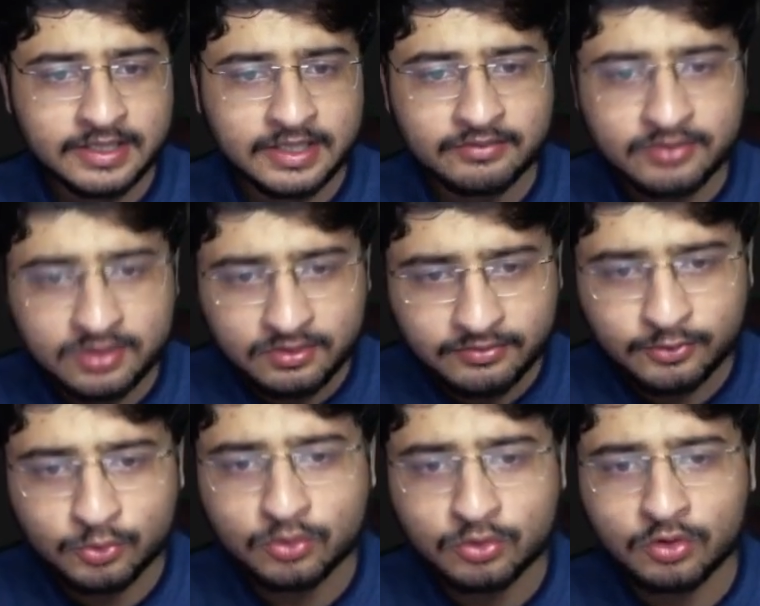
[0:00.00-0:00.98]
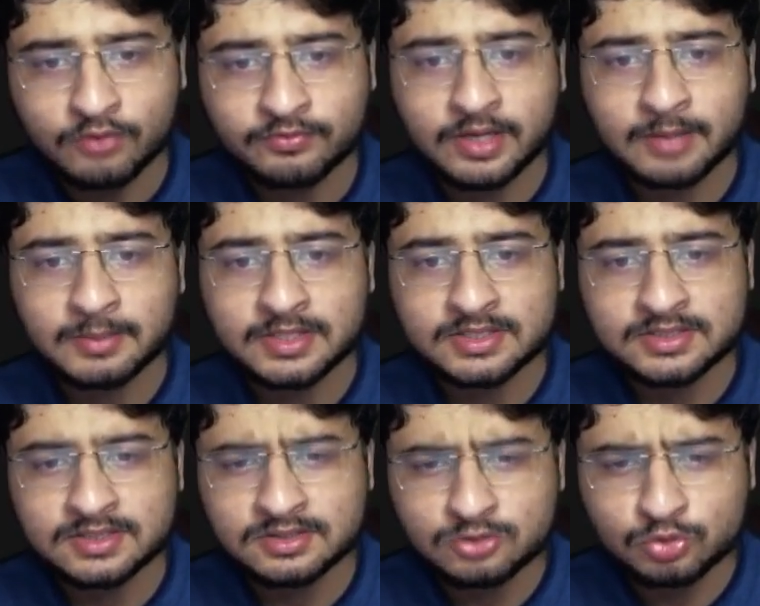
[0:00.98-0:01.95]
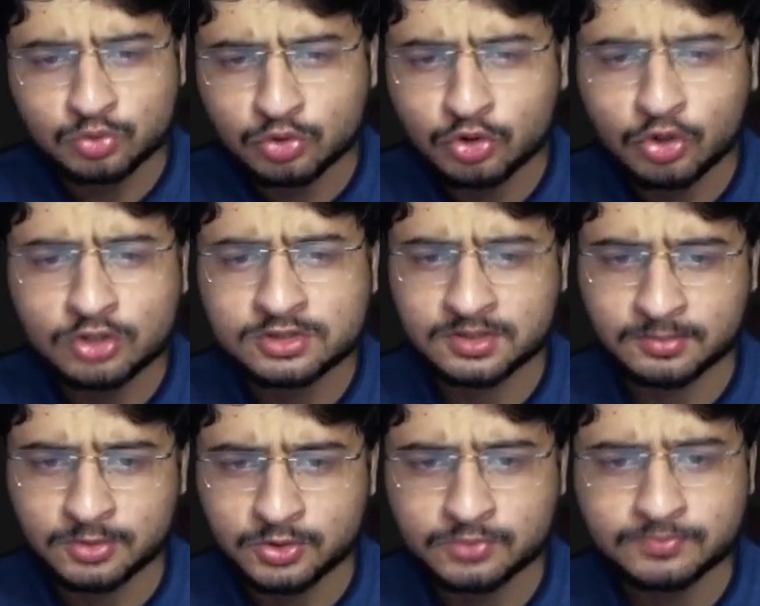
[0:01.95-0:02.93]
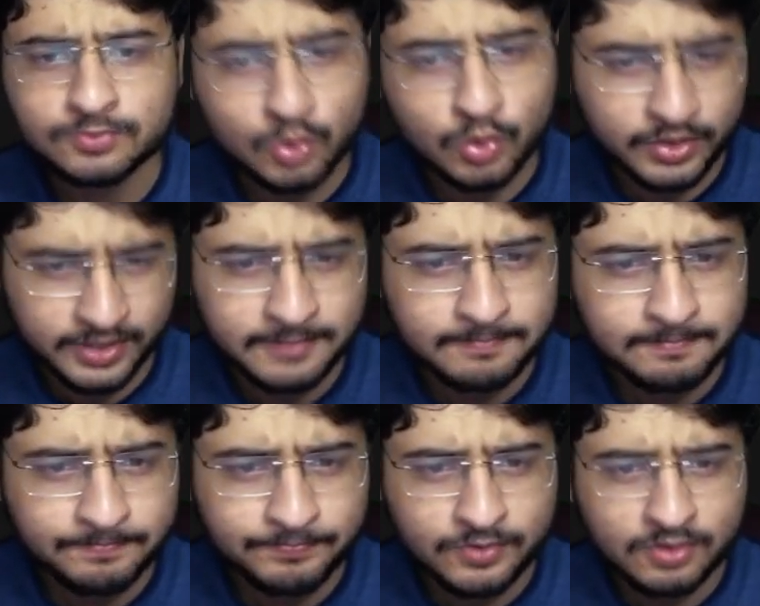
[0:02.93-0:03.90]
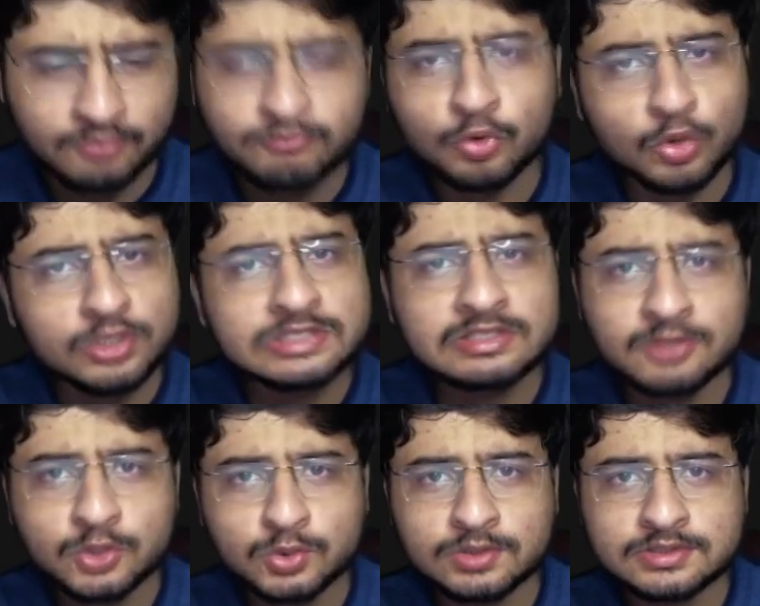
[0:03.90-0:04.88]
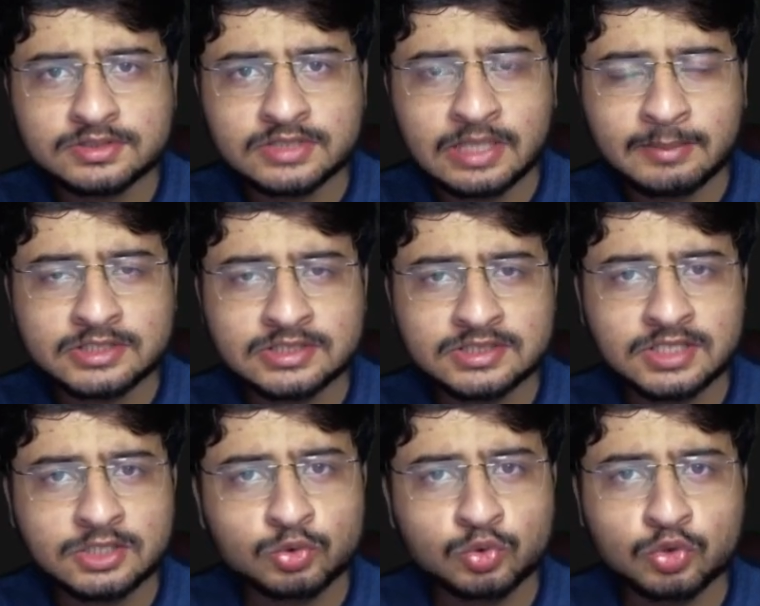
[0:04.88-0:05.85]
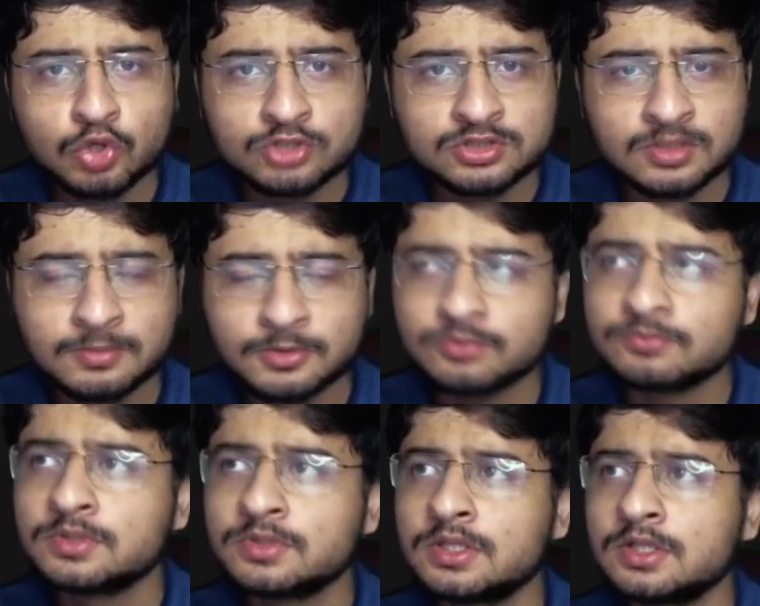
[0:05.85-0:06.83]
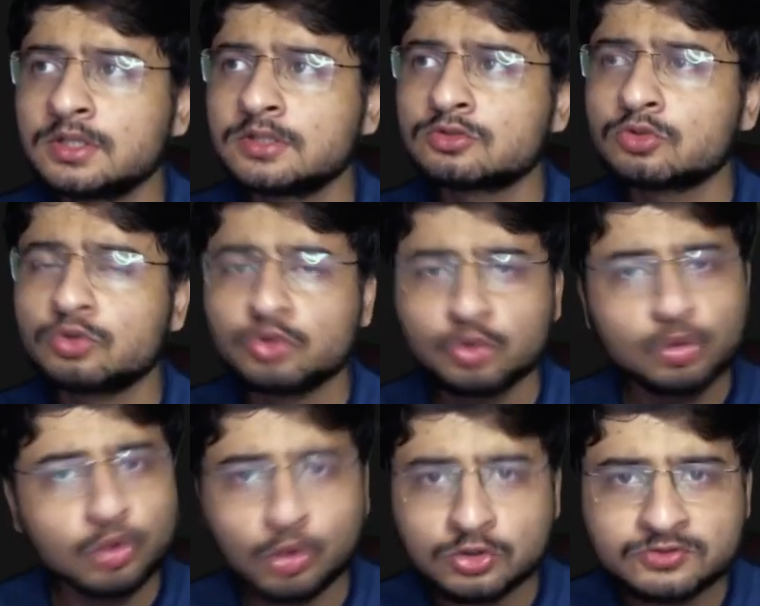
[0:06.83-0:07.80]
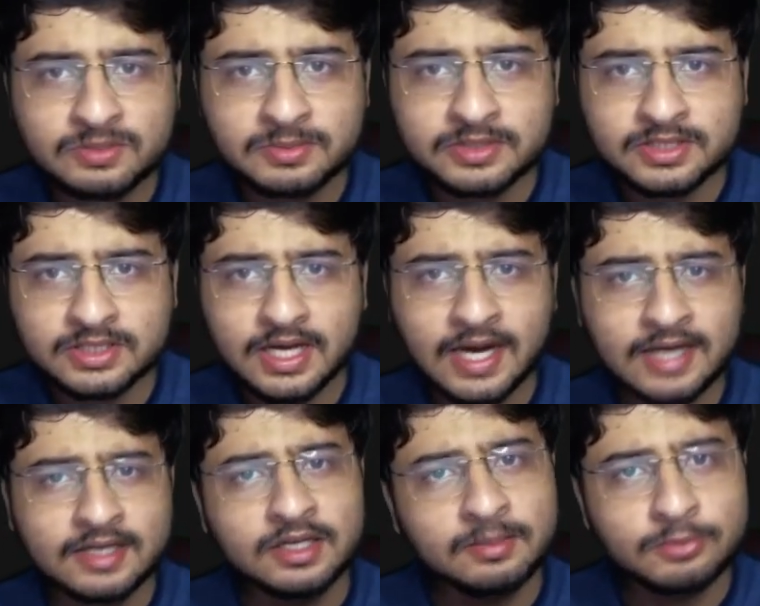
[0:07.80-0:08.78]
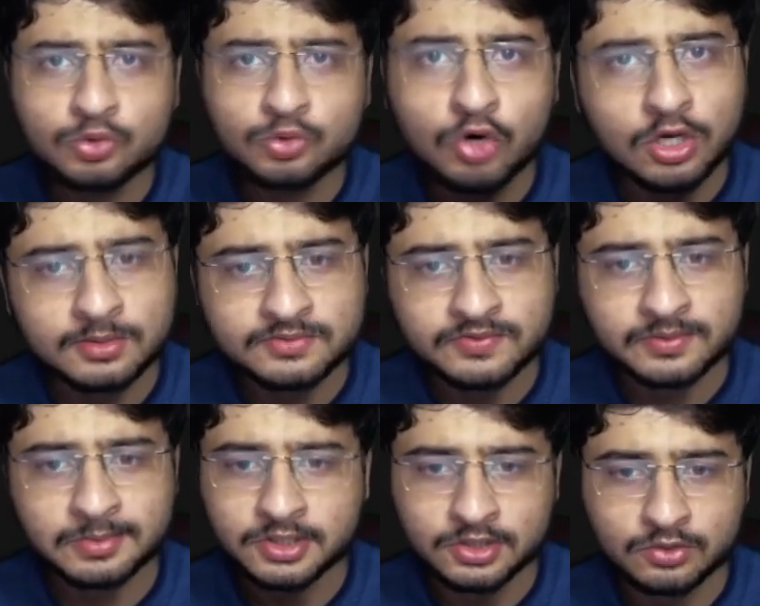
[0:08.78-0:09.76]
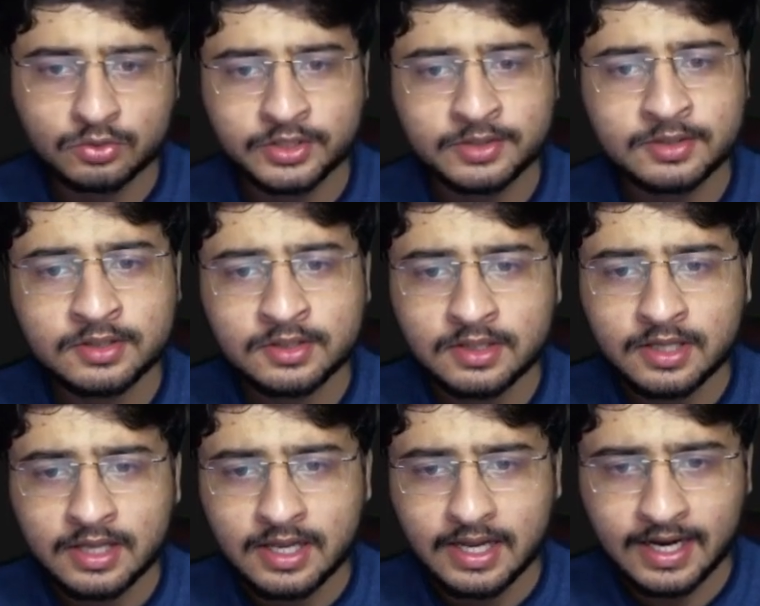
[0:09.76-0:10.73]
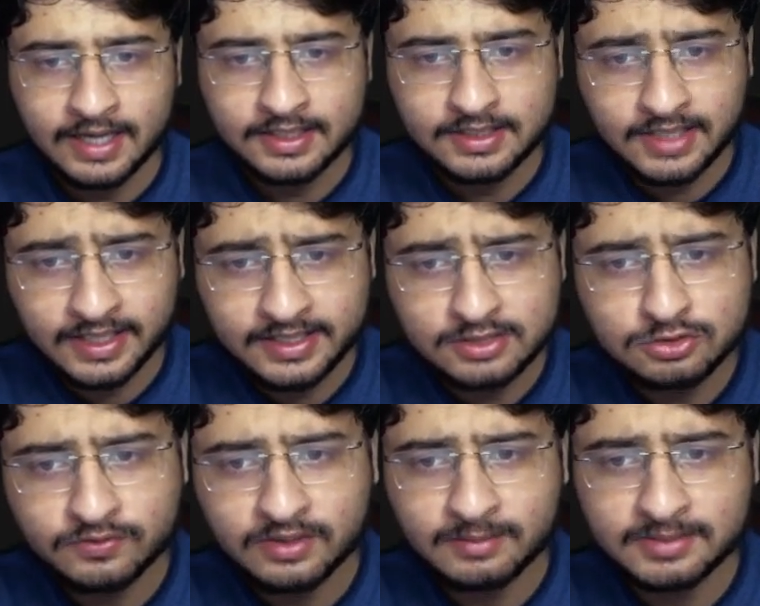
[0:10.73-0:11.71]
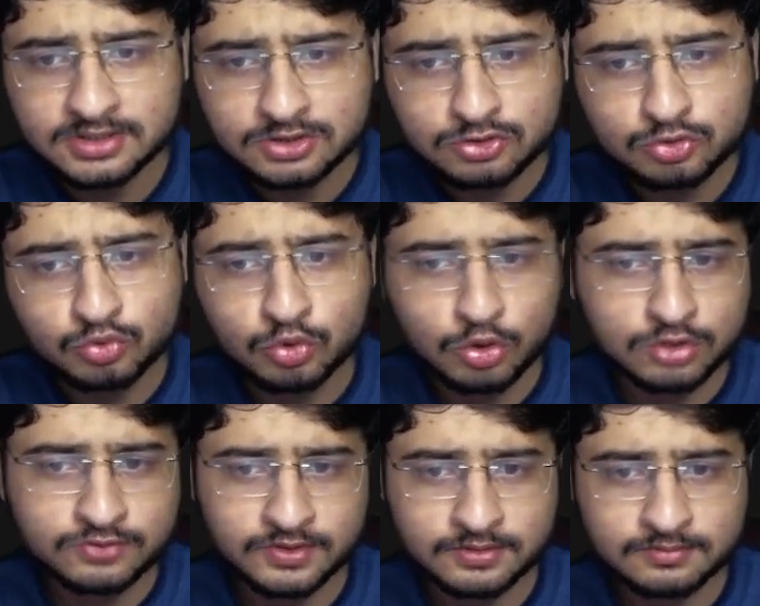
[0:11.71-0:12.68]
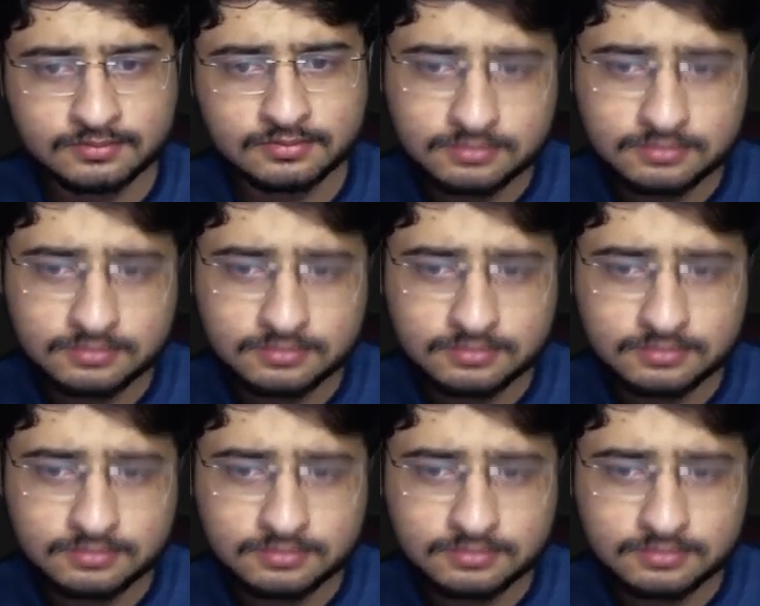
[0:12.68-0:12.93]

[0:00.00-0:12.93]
Given a floor of dimensions 2 cross W, okay, a floor is given to us, dimensions are 2 cross W. So two rows will be there and W columns will be there. Okay. And tiles of dimensions 2 cross 1.